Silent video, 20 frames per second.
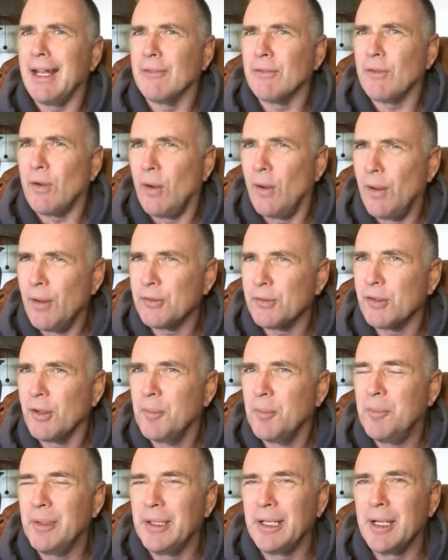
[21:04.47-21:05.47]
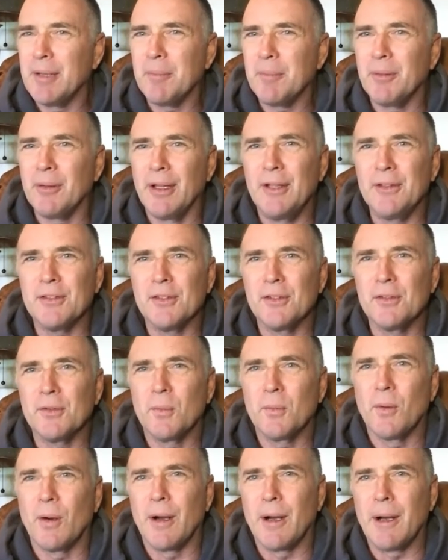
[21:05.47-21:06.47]
And I've also been at
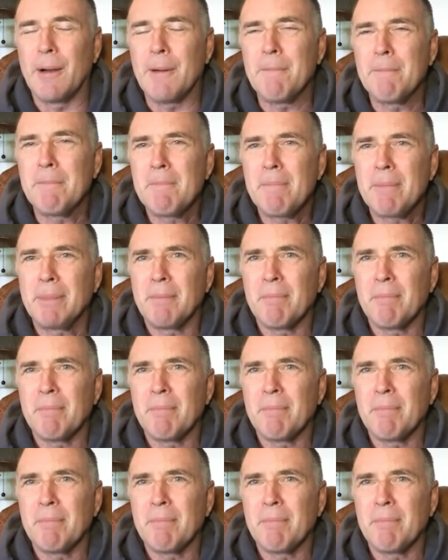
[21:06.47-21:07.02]
places where